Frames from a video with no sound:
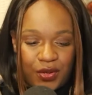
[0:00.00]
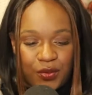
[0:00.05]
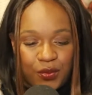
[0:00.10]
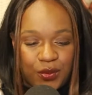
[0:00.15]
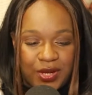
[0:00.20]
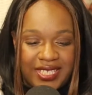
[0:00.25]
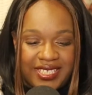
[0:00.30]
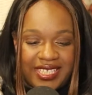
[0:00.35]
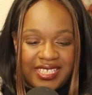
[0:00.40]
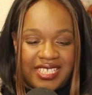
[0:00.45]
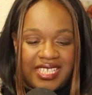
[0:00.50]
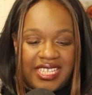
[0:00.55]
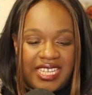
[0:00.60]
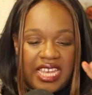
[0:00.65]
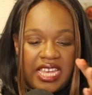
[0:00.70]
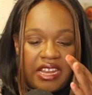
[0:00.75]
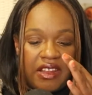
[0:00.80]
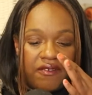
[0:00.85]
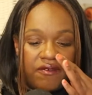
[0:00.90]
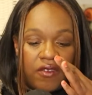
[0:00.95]
reason to
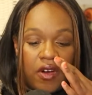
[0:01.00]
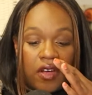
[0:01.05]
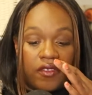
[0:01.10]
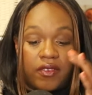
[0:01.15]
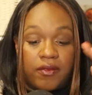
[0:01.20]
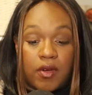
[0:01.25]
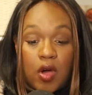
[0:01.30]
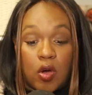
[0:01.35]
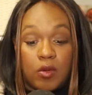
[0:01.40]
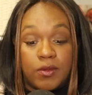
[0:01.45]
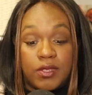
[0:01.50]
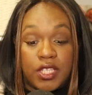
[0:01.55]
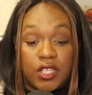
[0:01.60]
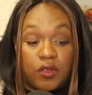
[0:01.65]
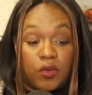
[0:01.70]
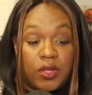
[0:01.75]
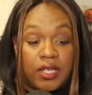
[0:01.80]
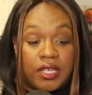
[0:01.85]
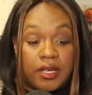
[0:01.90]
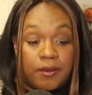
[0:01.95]
get involved in
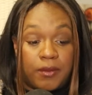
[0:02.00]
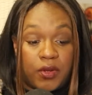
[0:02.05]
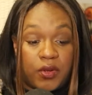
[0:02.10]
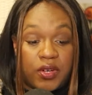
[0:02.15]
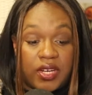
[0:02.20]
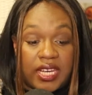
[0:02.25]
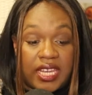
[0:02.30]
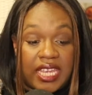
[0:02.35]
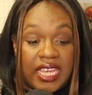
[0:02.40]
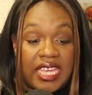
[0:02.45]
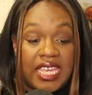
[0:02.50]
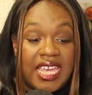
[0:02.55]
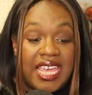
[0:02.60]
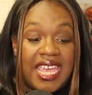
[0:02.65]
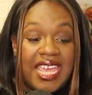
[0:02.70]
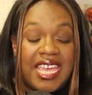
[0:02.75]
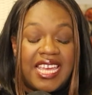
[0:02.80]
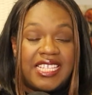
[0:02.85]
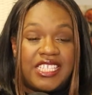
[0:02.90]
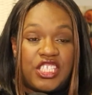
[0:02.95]
homeschooling community
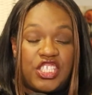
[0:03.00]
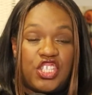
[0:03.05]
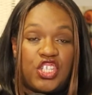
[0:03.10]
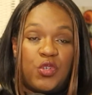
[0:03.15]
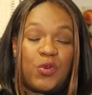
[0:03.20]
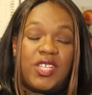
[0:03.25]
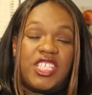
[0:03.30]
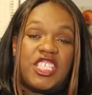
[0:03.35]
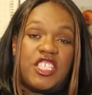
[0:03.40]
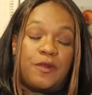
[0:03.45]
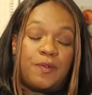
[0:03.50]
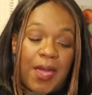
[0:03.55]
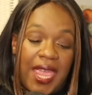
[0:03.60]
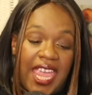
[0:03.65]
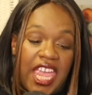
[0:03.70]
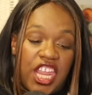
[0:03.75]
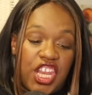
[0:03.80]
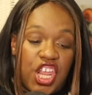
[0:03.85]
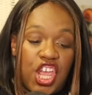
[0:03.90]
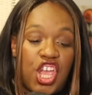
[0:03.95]
is to
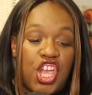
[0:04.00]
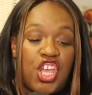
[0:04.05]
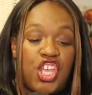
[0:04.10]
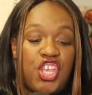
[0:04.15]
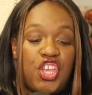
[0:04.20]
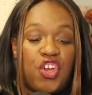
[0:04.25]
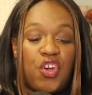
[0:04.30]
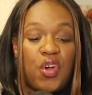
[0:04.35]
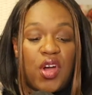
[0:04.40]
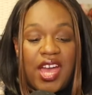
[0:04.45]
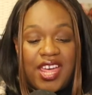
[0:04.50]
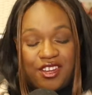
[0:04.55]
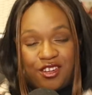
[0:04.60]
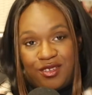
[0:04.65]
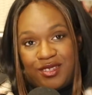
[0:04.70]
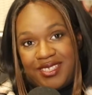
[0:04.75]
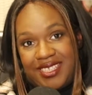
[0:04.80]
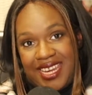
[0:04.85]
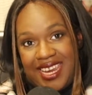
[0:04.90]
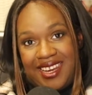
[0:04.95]
expand your
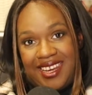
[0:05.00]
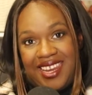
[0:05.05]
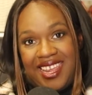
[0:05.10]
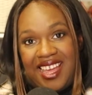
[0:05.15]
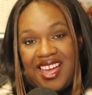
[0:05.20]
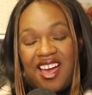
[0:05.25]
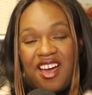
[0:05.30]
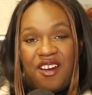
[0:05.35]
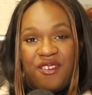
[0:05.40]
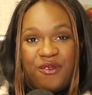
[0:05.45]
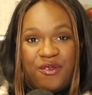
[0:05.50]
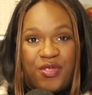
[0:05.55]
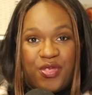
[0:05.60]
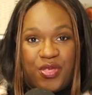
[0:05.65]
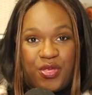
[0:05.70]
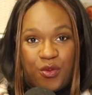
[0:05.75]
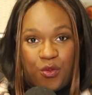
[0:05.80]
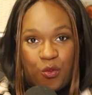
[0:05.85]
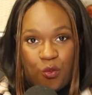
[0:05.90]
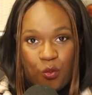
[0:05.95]
understanding of
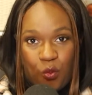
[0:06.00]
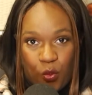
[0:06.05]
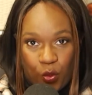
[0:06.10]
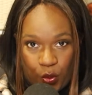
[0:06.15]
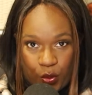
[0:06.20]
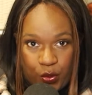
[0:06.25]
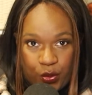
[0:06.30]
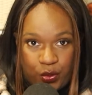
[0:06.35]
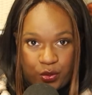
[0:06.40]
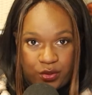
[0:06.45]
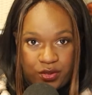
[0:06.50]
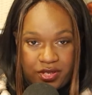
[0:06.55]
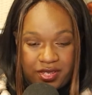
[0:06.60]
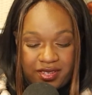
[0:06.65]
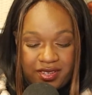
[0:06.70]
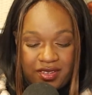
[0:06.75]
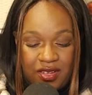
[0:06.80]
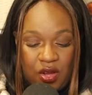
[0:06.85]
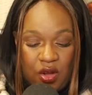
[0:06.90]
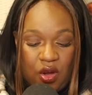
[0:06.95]
the world.
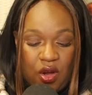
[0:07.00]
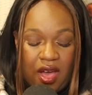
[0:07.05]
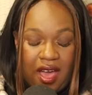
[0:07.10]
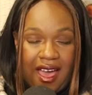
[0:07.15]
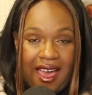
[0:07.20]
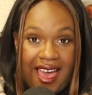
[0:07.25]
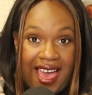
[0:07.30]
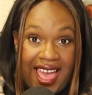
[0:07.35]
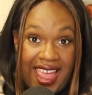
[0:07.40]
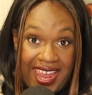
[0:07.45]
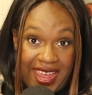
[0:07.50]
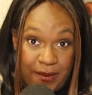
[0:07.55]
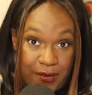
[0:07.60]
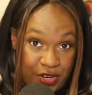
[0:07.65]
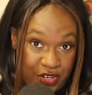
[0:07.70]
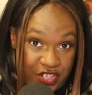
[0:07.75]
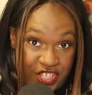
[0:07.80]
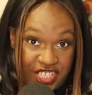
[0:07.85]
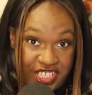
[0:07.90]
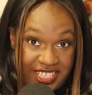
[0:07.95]
I am a
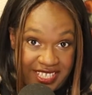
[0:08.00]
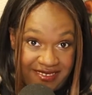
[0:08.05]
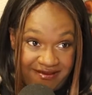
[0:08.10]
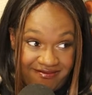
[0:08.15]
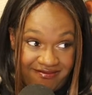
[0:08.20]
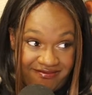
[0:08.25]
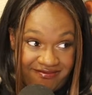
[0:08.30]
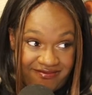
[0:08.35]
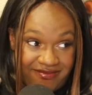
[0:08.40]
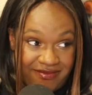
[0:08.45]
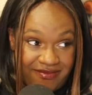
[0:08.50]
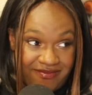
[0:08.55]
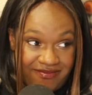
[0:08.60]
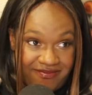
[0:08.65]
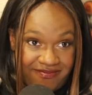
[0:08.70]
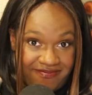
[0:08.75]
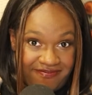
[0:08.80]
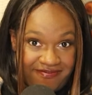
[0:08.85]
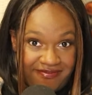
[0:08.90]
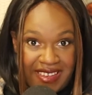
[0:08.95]
Christian.
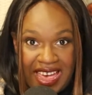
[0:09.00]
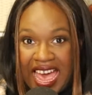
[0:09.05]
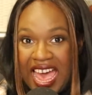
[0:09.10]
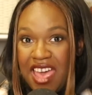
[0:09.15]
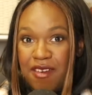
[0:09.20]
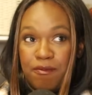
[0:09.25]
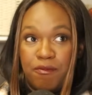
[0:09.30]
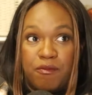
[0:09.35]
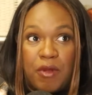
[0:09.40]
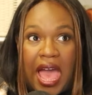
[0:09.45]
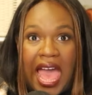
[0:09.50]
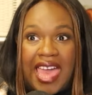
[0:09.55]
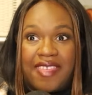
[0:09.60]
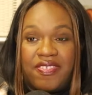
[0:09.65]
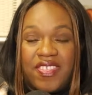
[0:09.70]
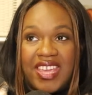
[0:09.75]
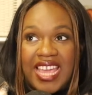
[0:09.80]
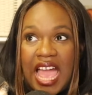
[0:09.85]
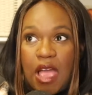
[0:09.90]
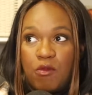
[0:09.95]
I
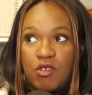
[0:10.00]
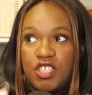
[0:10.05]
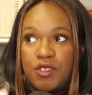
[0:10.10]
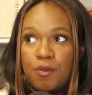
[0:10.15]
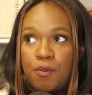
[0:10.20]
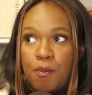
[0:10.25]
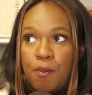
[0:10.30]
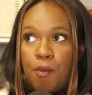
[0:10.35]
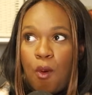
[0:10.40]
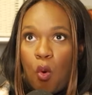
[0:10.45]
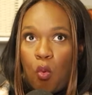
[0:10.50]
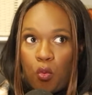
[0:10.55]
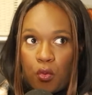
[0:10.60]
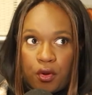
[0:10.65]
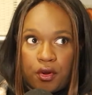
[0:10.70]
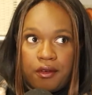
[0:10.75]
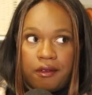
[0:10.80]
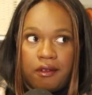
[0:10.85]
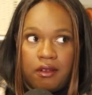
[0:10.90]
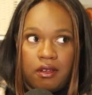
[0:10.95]
think I was
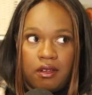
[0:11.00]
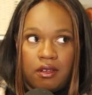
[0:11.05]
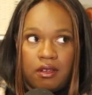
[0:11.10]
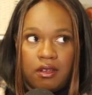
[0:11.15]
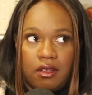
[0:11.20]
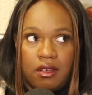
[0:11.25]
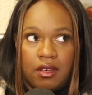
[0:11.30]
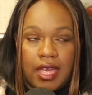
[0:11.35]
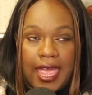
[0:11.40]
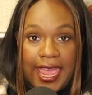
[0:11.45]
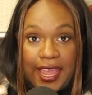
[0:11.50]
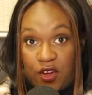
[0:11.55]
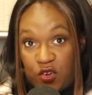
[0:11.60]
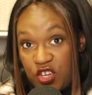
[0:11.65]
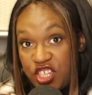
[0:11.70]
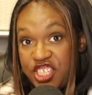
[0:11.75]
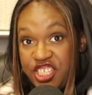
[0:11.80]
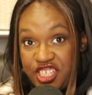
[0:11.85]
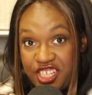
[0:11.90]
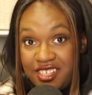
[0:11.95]
born a
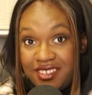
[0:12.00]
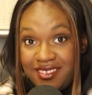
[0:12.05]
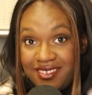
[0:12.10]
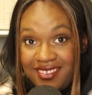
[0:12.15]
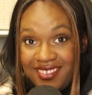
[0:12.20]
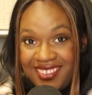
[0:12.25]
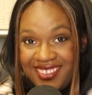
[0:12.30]
Christian.